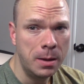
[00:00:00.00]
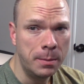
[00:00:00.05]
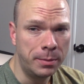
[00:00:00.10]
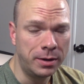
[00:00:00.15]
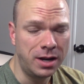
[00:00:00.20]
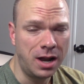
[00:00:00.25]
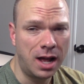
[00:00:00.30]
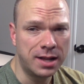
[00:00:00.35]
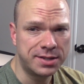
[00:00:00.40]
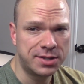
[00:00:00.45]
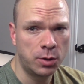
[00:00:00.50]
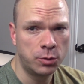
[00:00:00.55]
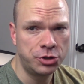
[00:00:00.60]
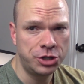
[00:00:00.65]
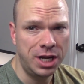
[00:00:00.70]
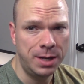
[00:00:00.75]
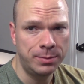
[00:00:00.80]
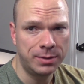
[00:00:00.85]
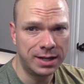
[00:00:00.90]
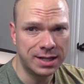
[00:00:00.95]
but not so
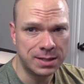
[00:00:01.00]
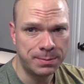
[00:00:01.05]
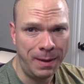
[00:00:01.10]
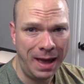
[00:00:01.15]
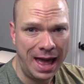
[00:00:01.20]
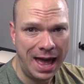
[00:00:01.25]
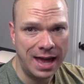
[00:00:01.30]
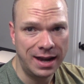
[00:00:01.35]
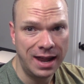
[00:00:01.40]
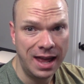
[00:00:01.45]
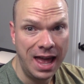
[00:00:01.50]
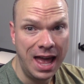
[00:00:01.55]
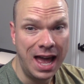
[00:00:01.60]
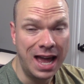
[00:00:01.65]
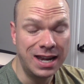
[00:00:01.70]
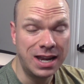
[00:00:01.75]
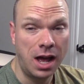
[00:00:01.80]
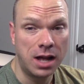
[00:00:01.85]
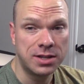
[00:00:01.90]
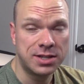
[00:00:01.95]
cheap that it's bad,
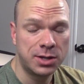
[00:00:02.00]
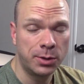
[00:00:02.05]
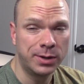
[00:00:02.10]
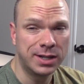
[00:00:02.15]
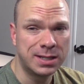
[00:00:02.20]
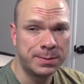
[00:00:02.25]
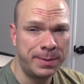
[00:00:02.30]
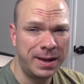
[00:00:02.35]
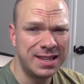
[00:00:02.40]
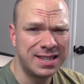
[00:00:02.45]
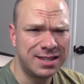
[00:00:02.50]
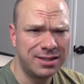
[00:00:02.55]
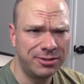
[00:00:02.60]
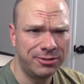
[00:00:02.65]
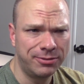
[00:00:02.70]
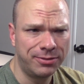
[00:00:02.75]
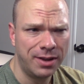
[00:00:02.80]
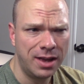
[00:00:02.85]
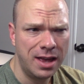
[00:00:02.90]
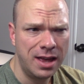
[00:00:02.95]
and not so
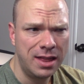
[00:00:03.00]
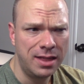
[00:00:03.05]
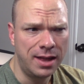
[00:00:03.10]
expensive